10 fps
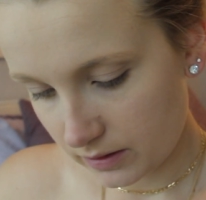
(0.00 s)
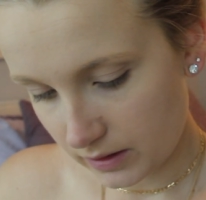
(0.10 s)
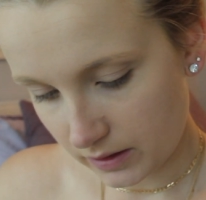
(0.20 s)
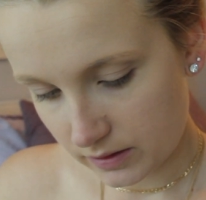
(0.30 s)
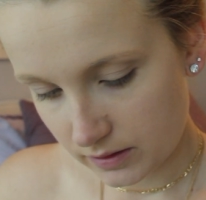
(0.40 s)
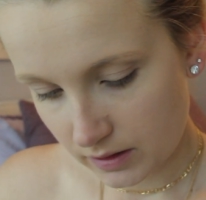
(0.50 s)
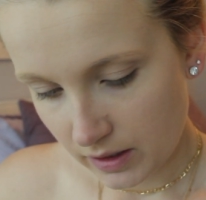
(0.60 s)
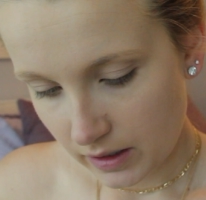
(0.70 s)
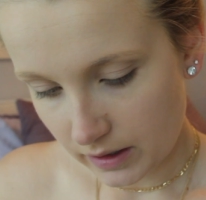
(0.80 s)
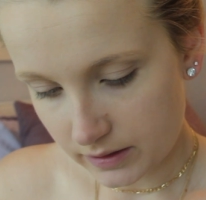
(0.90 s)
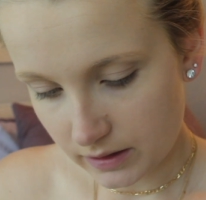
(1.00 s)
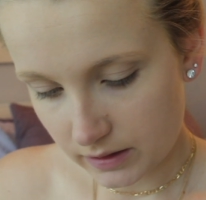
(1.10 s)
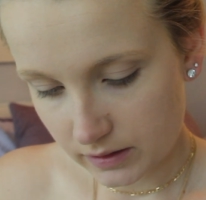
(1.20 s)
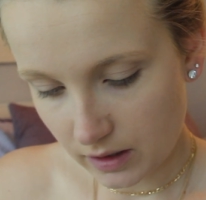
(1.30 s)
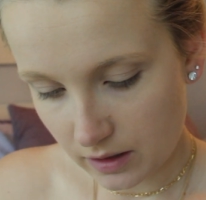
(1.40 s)
Yes, it
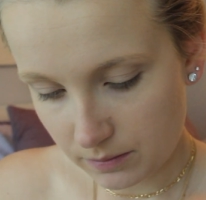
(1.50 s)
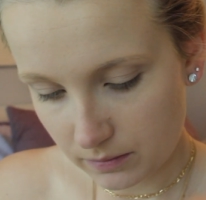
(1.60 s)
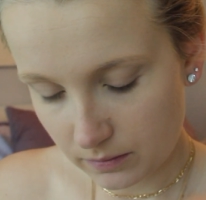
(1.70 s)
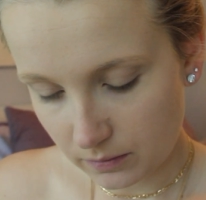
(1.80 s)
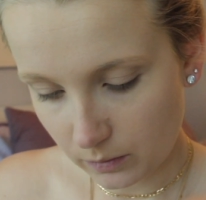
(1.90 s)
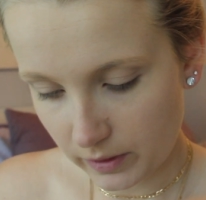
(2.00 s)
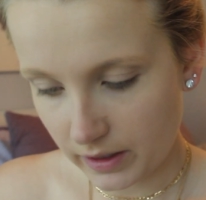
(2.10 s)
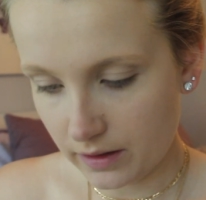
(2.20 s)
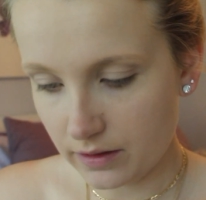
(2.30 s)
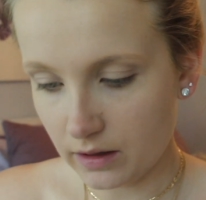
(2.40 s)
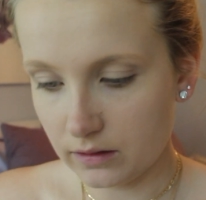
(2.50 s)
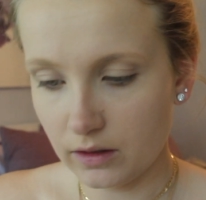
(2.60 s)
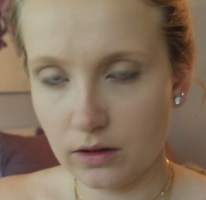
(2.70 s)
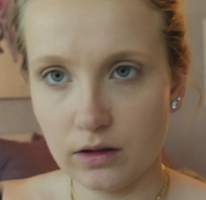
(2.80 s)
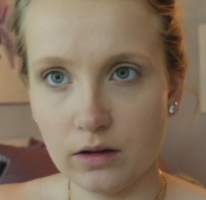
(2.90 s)
does come with a
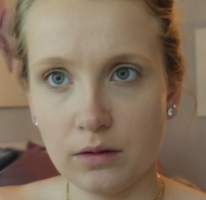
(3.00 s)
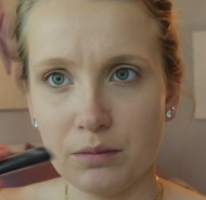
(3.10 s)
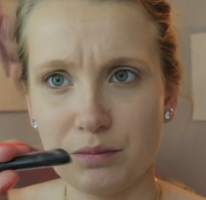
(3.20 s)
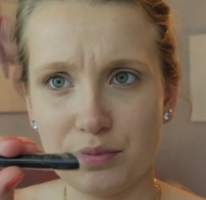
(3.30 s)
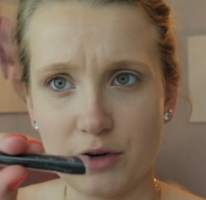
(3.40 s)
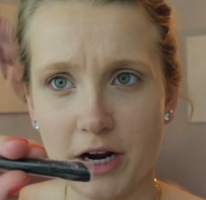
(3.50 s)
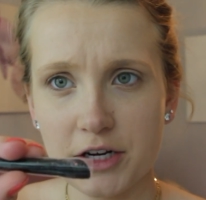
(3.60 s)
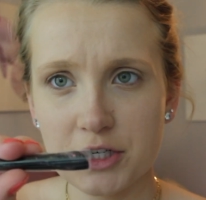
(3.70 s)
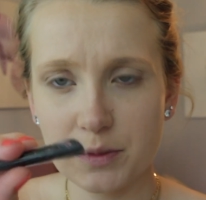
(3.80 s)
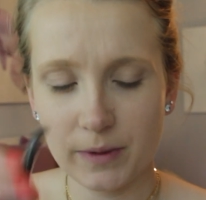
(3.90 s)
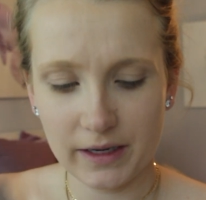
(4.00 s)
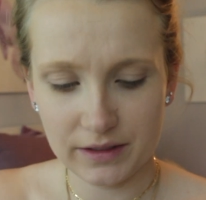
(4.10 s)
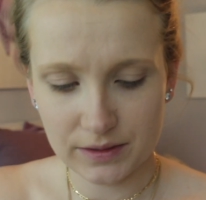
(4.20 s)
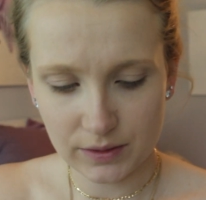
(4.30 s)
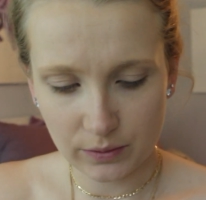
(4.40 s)
little brush, but
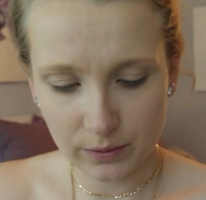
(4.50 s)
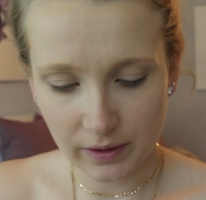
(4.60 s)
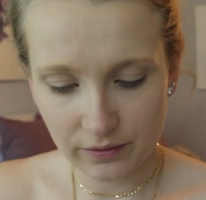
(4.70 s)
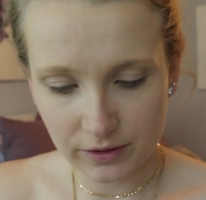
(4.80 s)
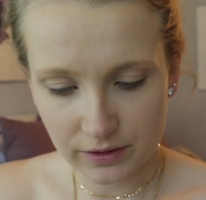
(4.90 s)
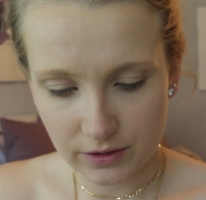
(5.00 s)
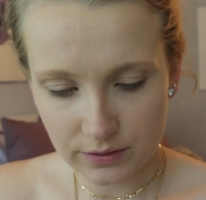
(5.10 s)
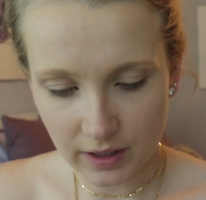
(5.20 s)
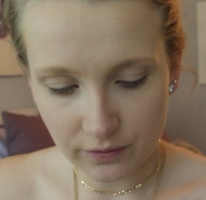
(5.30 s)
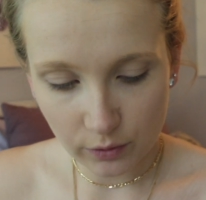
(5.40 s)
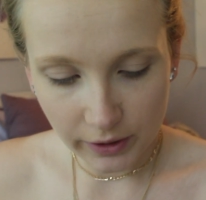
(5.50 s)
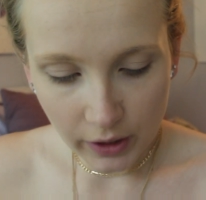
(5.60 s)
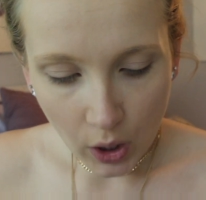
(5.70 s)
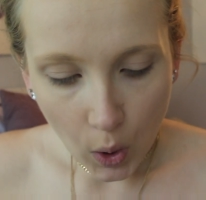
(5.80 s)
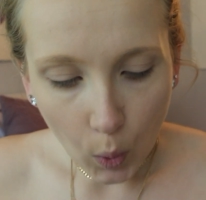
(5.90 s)
I don't know what I would use that
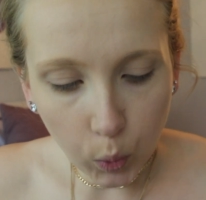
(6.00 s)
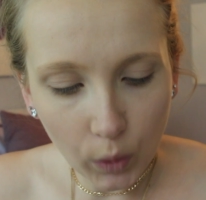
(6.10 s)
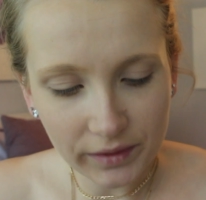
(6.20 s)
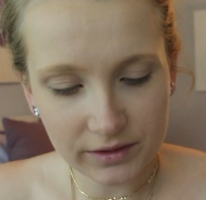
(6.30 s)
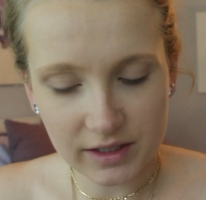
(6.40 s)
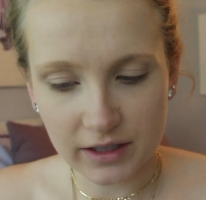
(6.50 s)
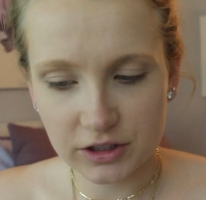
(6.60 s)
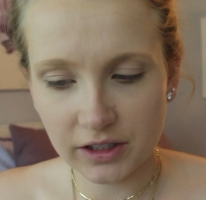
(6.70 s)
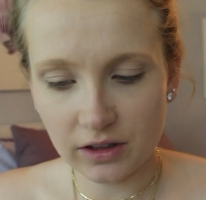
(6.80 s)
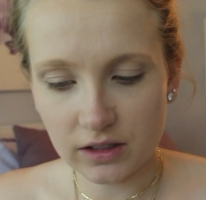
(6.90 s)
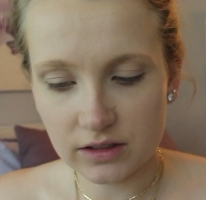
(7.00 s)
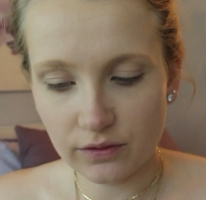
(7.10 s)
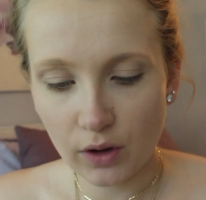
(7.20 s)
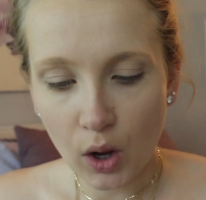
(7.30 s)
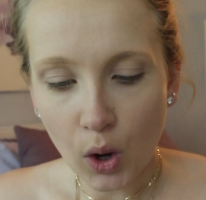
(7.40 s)
for. And there's actually lots of